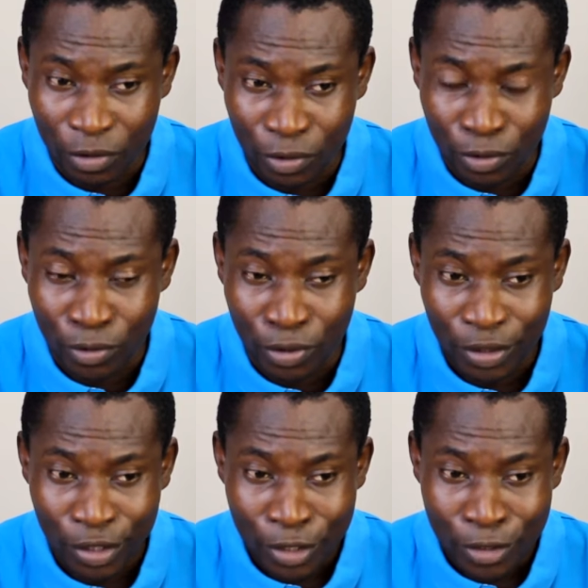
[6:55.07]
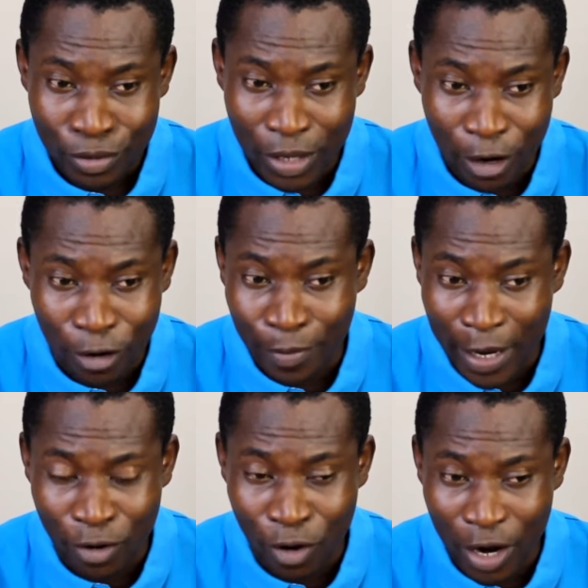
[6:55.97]
to school who are
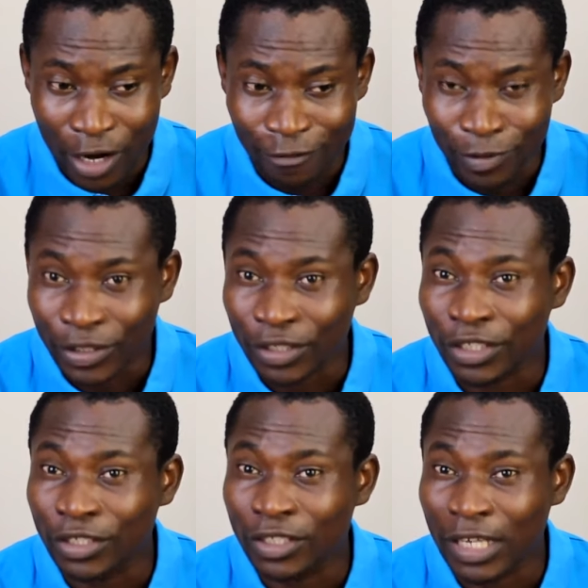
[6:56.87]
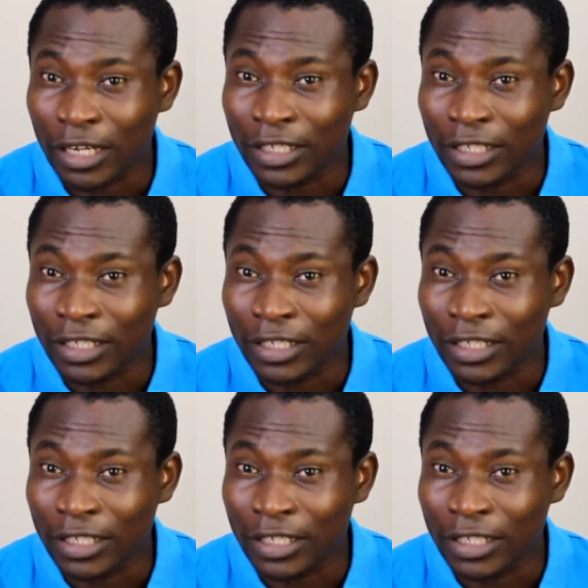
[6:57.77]
occupying all kind of positions.